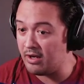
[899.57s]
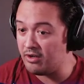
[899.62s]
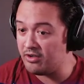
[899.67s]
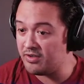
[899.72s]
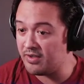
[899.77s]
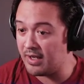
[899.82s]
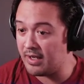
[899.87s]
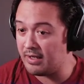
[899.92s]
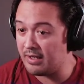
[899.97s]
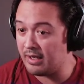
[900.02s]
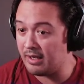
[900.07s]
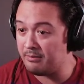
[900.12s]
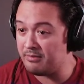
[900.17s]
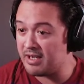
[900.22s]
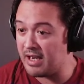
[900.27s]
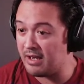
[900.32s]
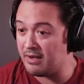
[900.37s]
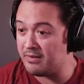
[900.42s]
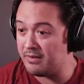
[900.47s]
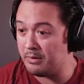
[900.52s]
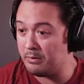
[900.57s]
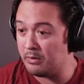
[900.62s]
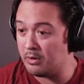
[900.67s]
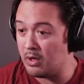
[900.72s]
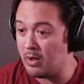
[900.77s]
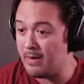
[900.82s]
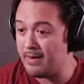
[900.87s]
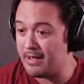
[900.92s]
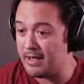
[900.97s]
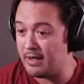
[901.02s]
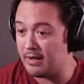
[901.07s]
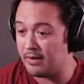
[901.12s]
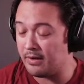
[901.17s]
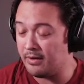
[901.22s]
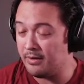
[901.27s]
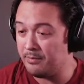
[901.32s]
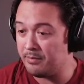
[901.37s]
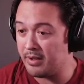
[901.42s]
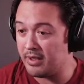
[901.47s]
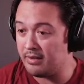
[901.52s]
understand that I'm taking too long
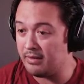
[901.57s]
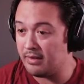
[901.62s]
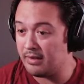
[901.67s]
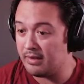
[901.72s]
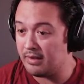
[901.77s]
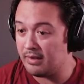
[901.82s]
here, but